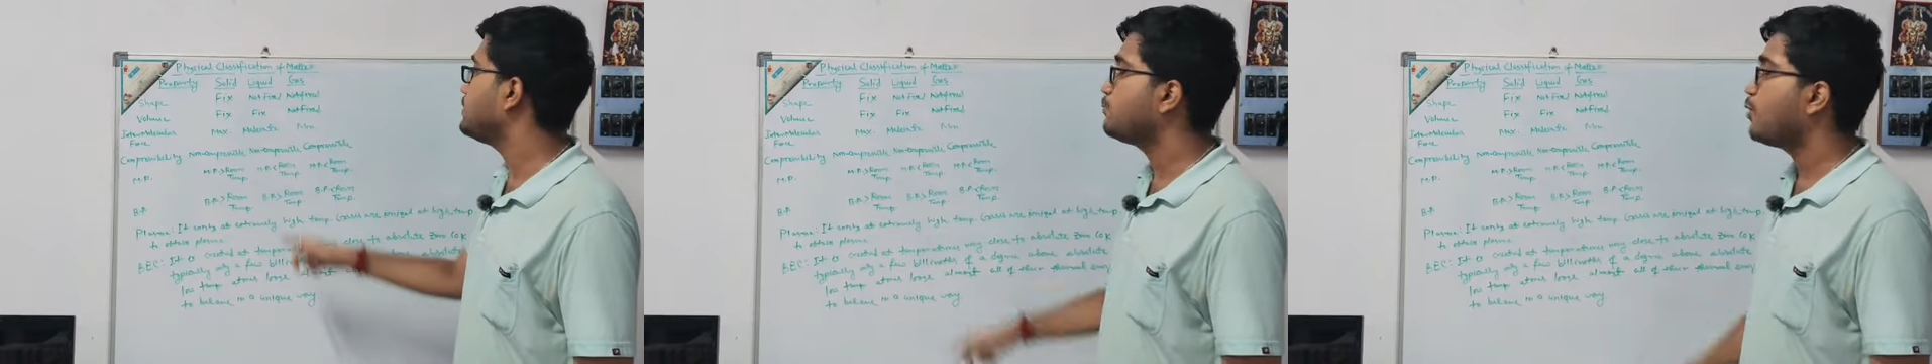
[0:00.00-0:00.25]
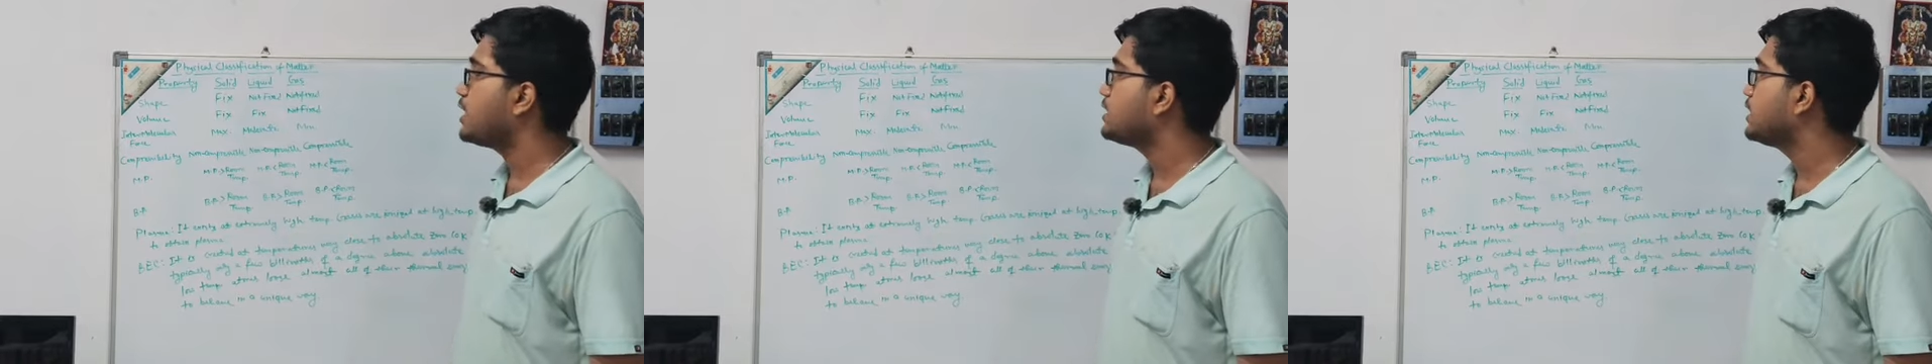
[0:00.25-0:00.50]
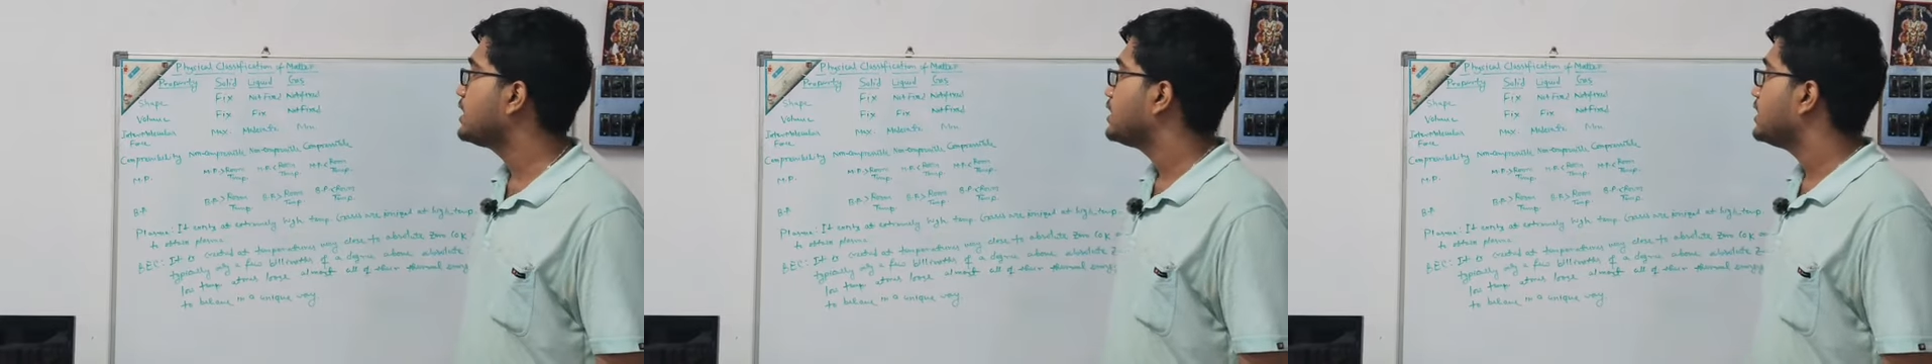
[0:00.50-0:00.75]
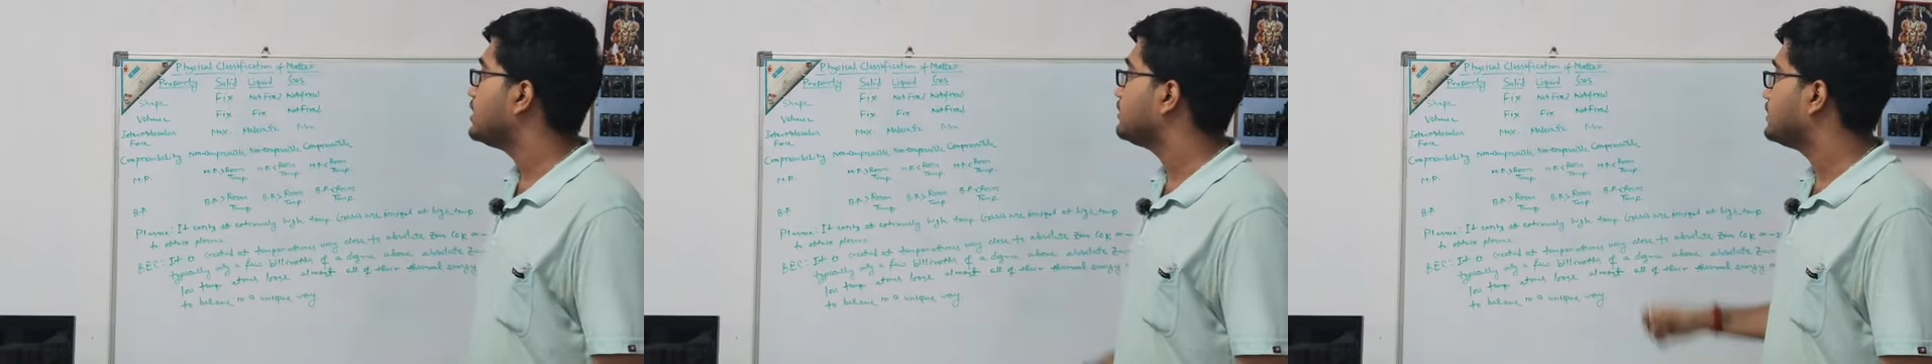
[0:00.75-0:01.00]
melting
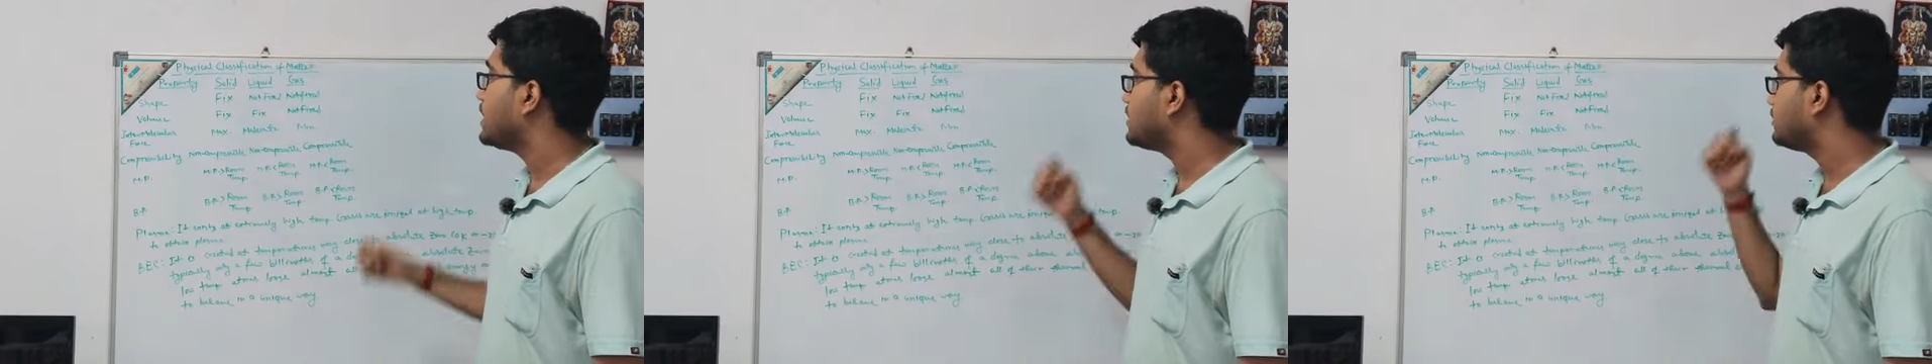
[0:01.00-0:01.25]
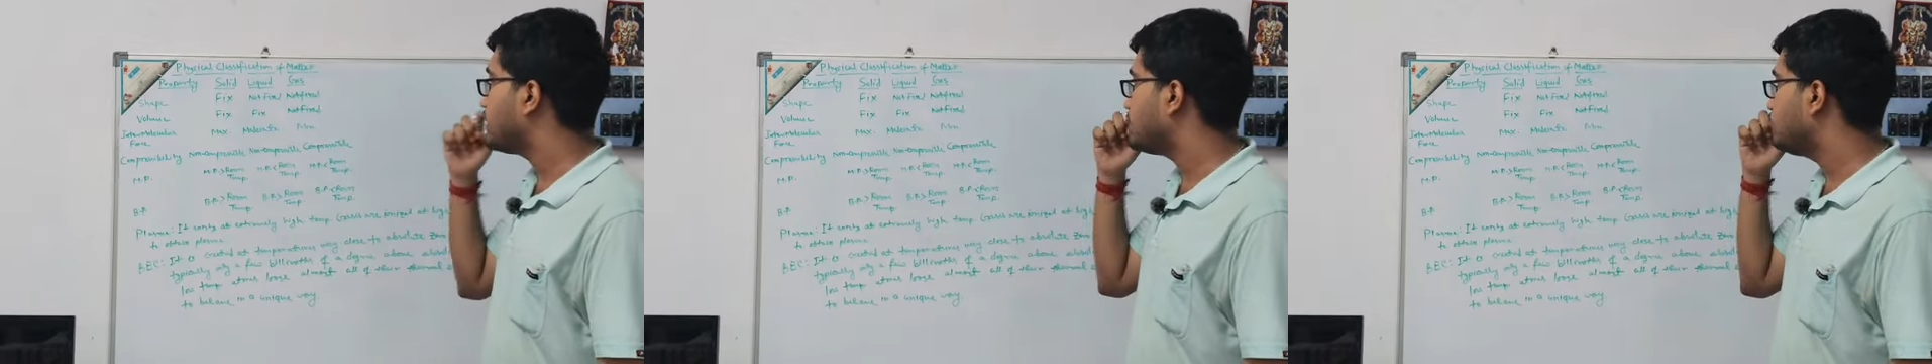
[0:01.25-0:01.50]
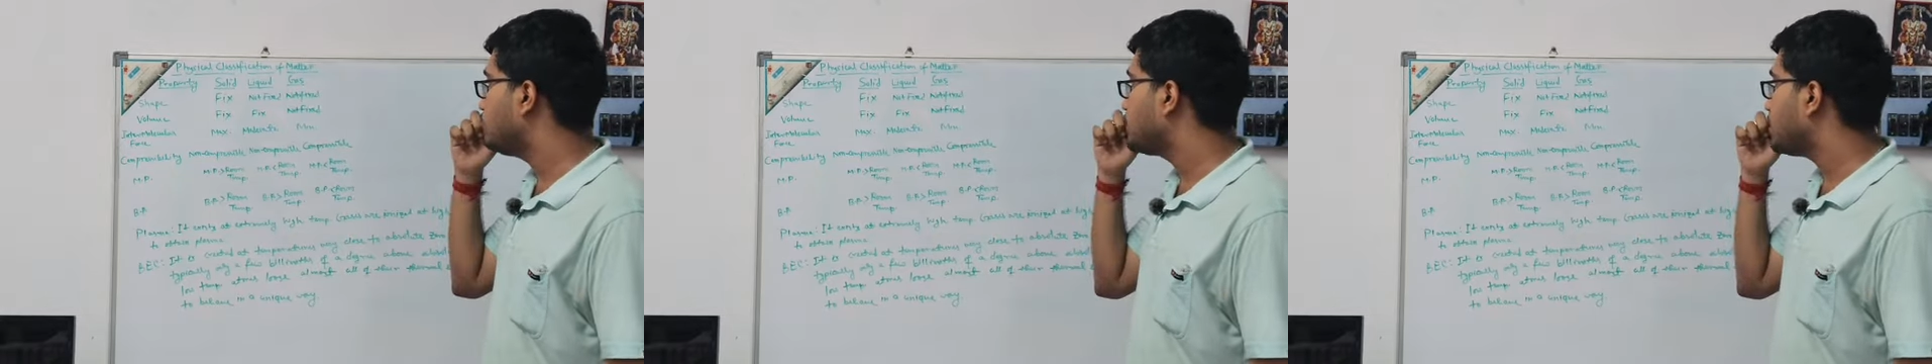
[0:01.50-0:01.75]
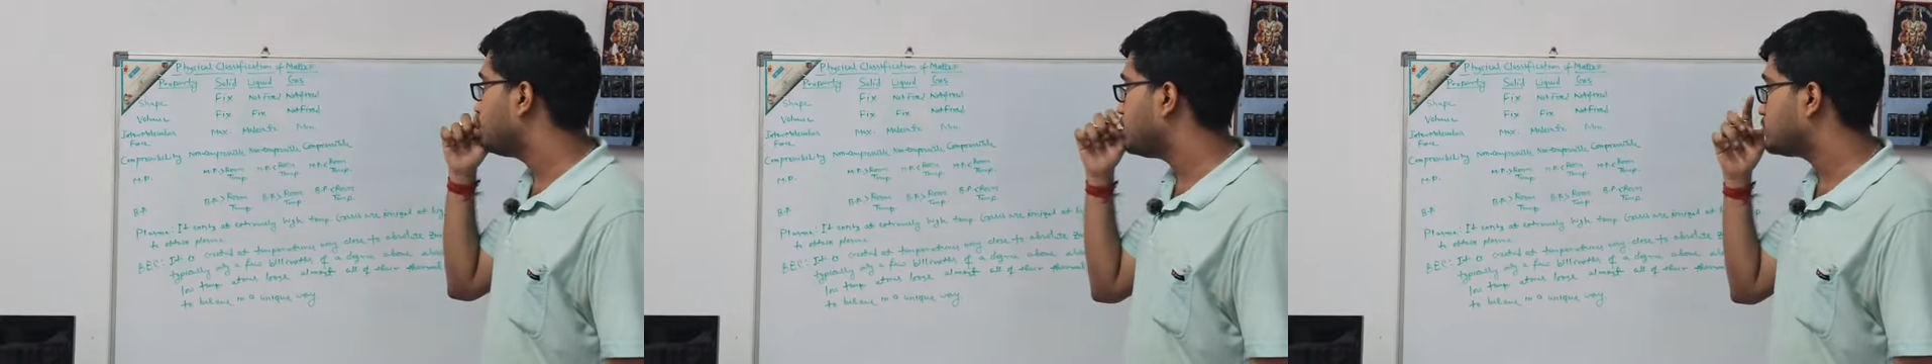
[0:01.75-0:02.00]
point is less than room